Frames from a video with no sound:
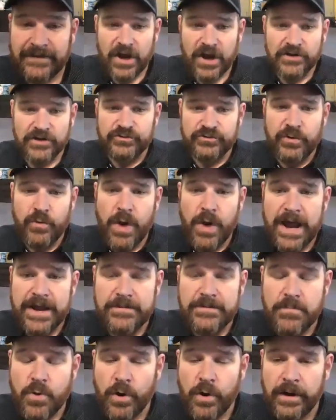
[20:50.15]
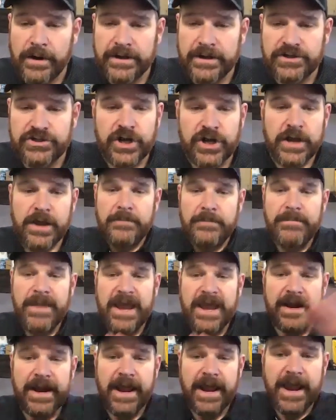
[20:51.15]
Countrywide Mortgage
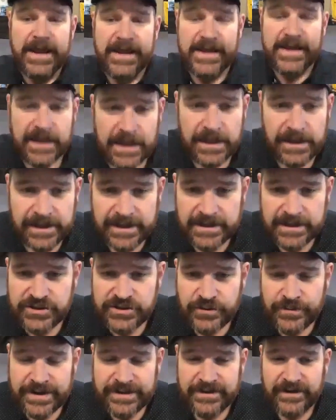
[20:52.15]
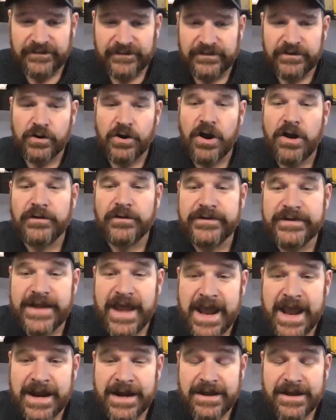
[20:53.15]
made a killing doing this. They're called
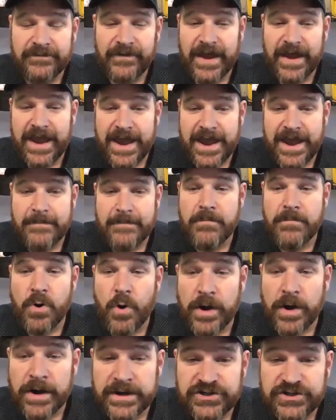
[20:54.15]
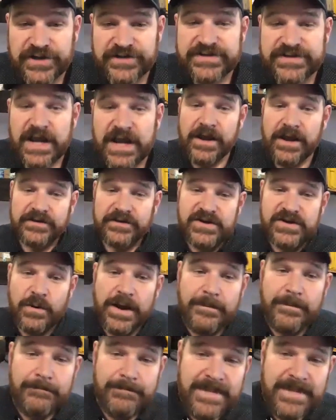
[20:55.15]
negative AM mortgages. So
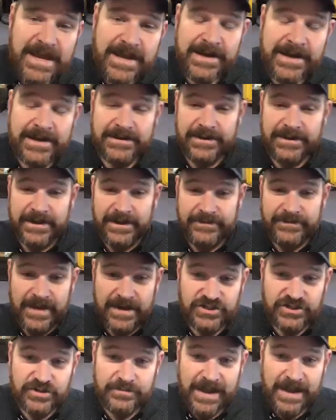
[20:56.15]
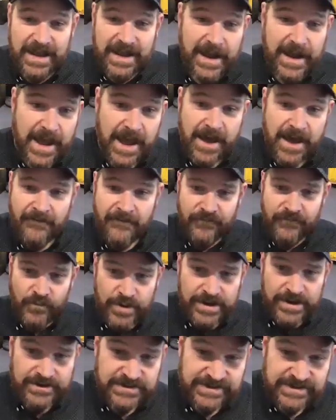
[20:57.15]
immediately they should make
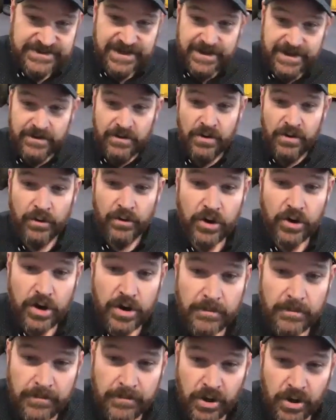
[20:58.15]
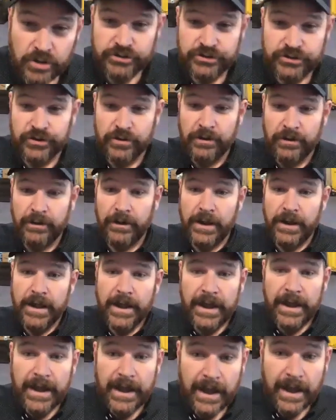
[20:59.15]
every single commercial
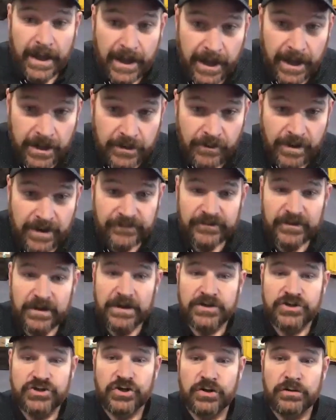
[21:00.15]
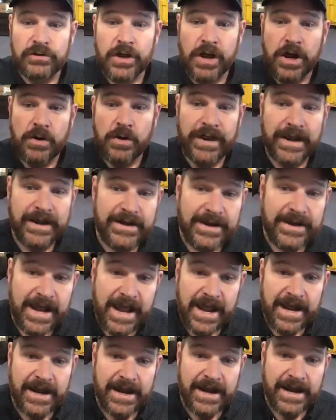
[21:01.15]
and residential loan a
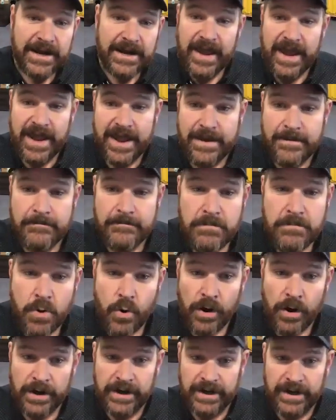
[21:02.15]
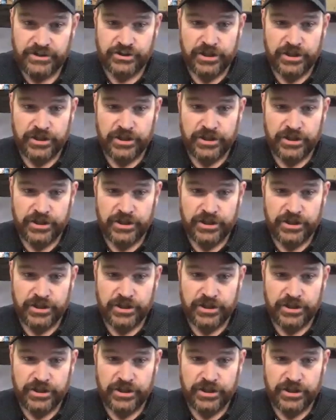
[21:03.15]
negative AM mortgage.